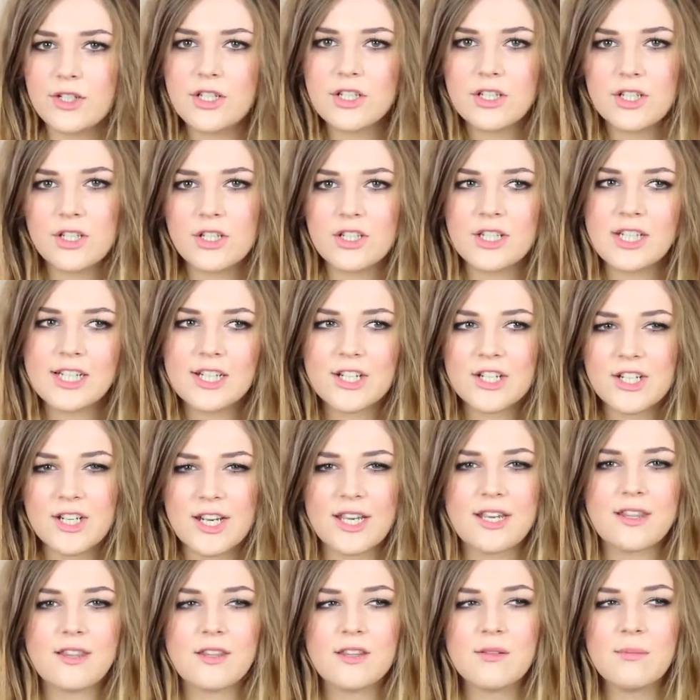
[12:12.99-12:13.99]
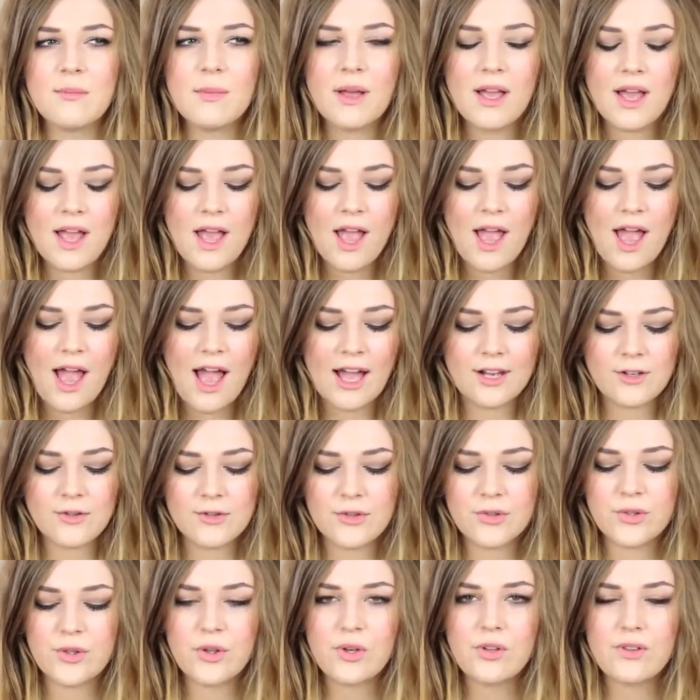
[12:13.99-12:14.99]
You literally just like shape them and
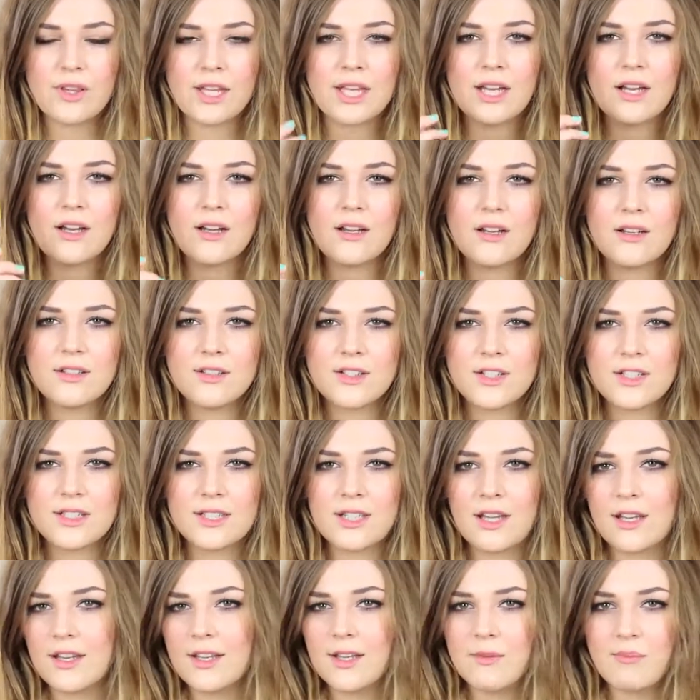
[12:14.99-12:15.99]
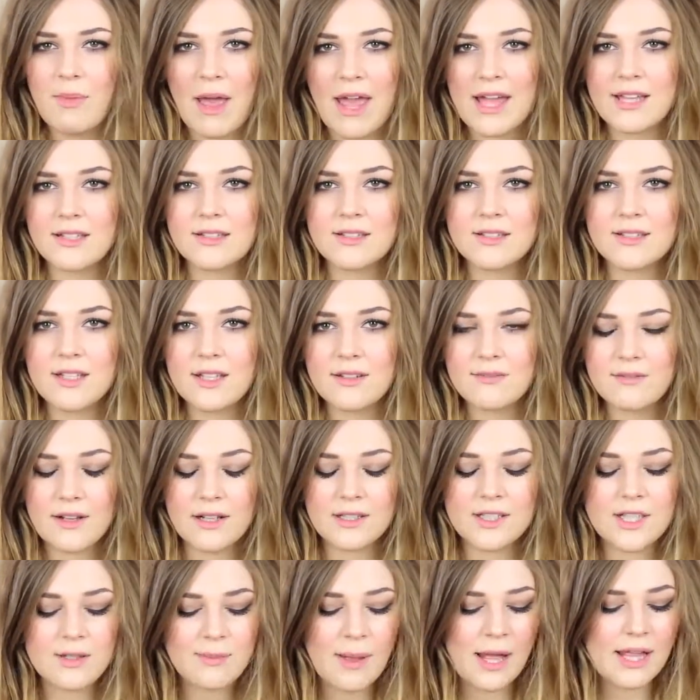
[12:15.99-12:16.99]
draw. They are just like pens, like
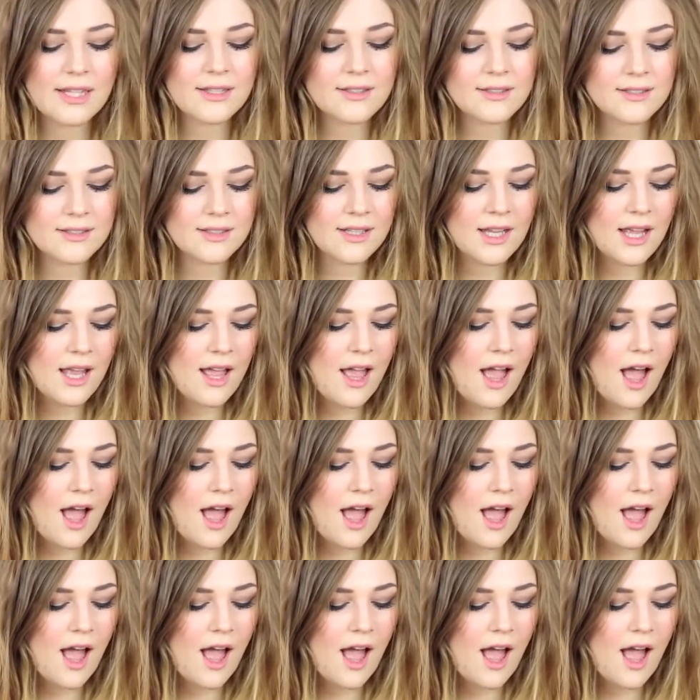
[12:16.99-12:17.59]
felt tip pens.